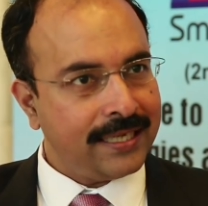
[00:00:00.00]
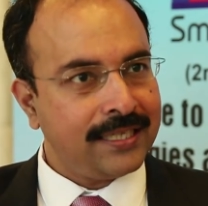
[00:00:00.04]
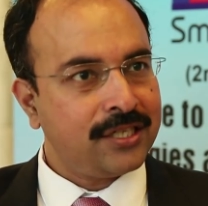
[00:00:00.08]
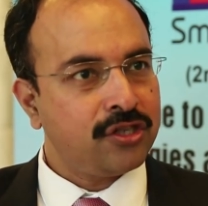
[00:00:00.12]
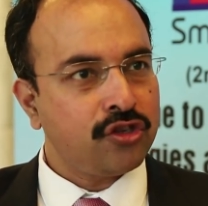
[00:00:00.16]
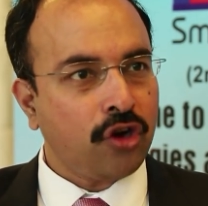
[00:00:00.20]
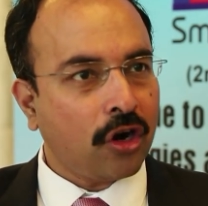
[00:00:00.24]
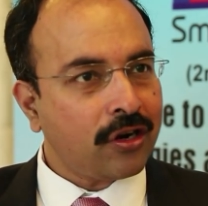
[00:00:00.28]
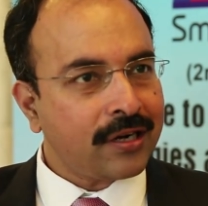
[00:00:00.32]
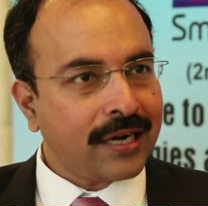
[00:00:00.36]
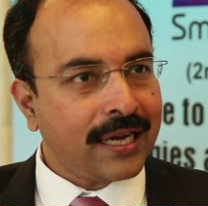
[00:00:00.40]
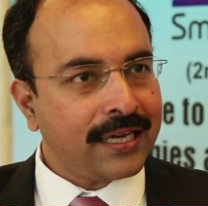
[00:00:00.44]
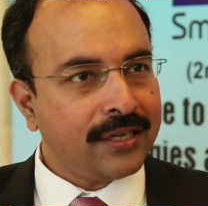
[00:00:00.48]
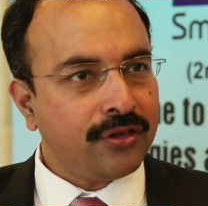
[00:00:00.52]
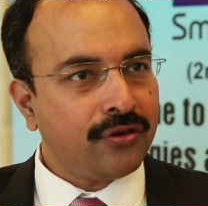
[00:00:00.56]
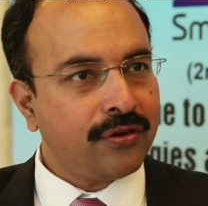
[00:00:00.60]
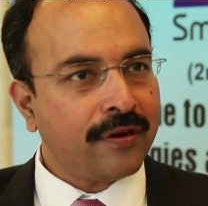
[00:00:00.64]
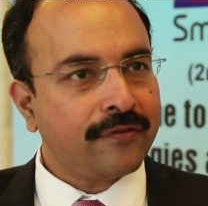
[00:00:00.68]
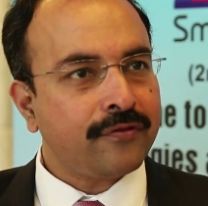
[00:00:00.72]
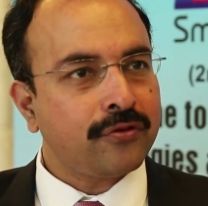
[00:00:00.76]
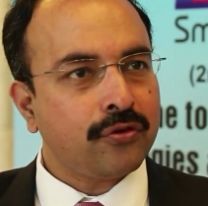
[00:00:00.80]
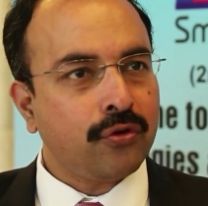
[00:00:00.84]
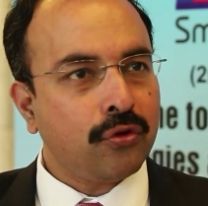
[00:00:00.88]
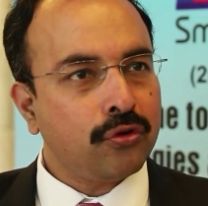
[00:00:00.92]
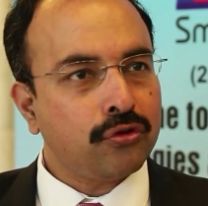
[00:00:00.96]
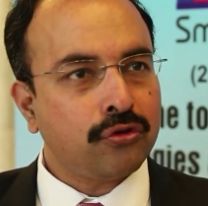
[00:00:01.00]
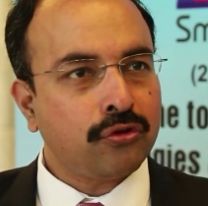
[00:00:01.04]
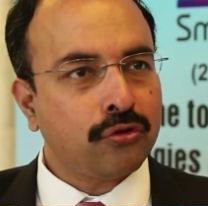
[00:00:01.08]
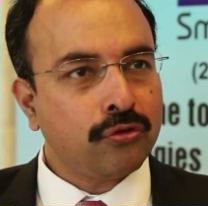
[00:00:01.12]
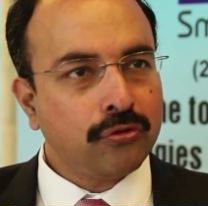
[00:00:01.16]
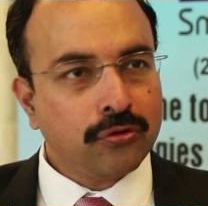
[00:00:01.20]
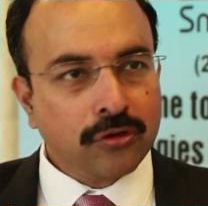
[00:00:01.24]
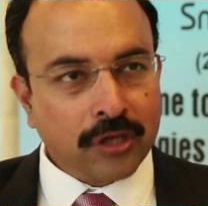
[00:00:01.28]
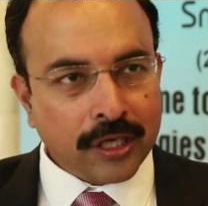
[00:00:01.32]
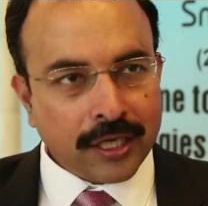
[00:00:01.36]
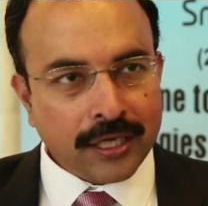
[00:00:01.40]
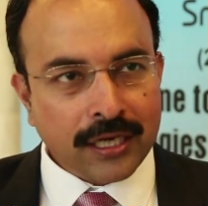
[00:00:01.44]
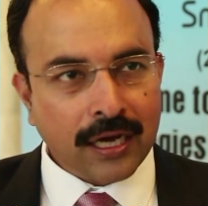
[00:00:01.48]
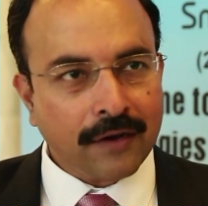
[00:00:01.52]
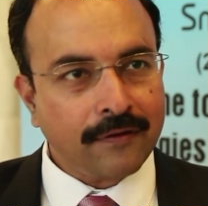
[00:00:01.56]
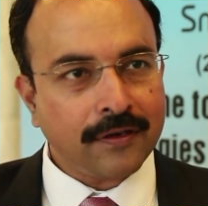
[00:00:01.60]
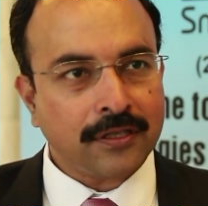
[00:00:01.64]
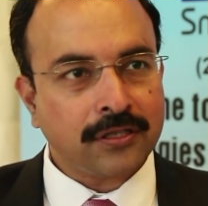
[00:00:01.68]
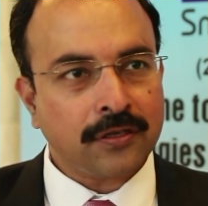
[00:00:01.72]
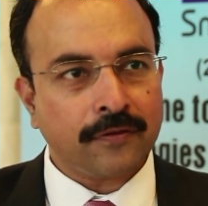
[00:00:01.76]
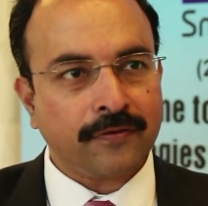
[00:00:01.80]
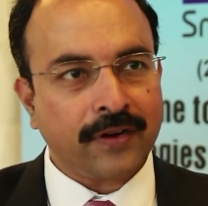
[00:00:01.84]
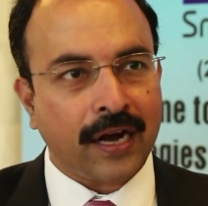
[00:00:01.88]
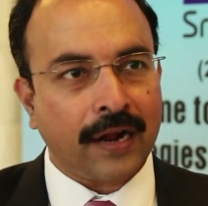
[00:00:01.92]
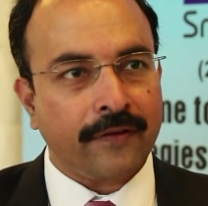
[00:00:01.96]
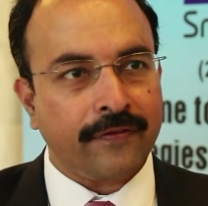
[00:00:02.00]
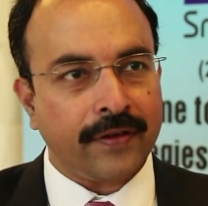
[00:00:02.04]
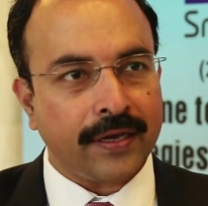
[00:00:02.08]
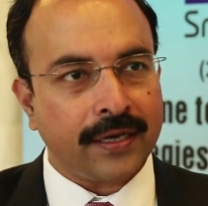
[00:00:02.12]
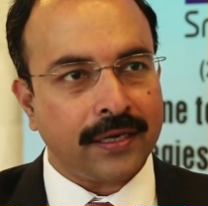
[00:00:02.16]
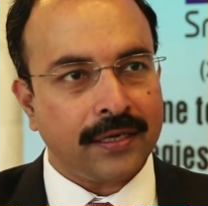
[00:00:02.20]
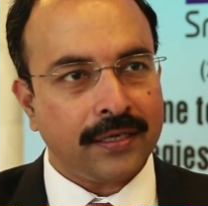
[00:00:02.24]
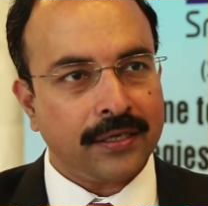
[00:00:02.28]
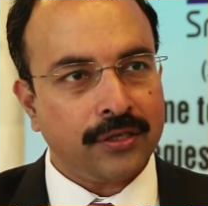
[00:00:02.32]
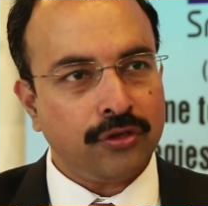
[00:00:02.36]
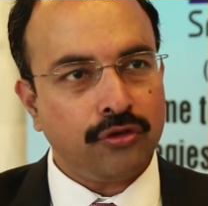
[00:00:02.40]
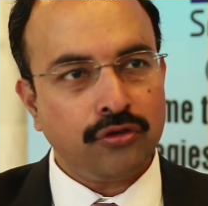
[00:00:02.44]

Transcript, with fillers: It's not like you have to go through 3 hours of traffic.